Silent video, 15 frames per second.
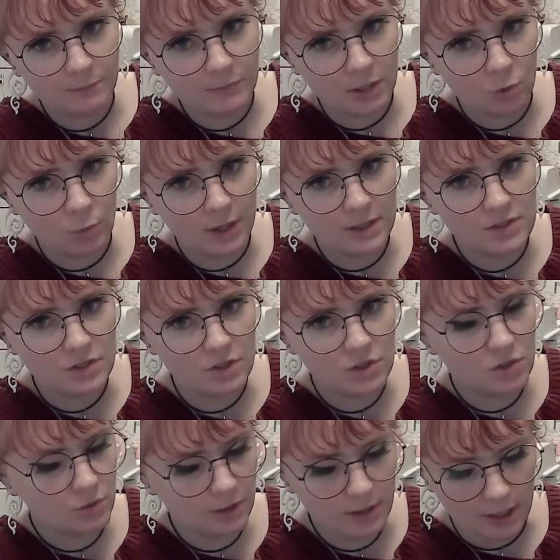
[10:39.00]
it wakes the
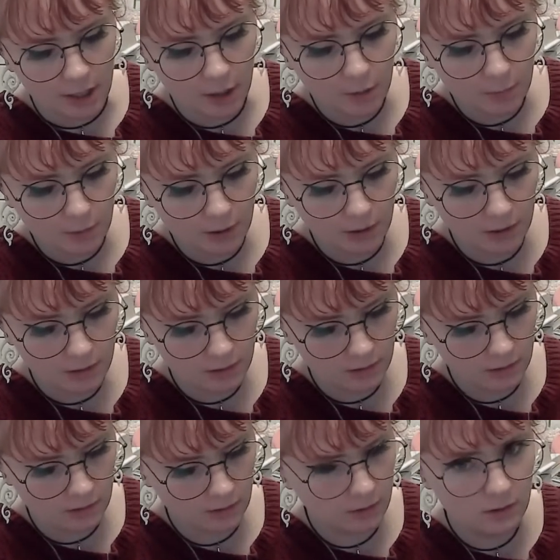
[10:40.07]
screen up.
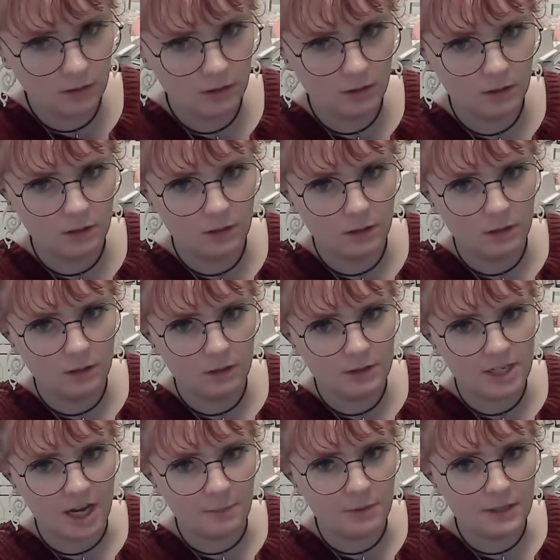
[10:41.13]

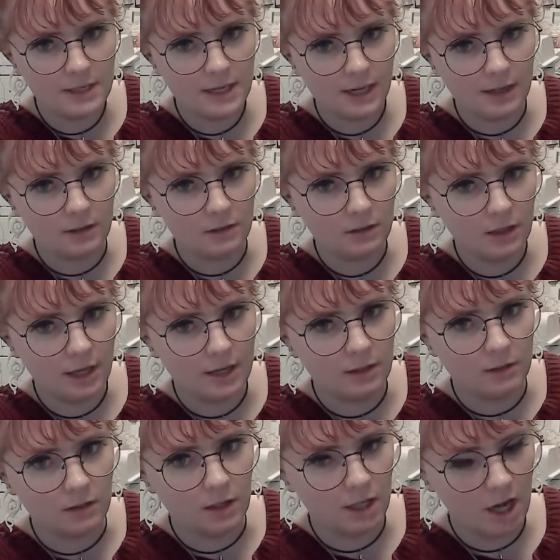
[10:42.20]
Tap it again,
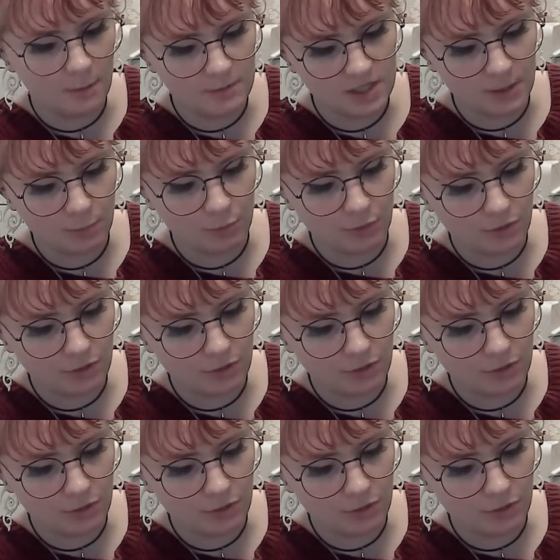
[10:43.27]
and it comes up with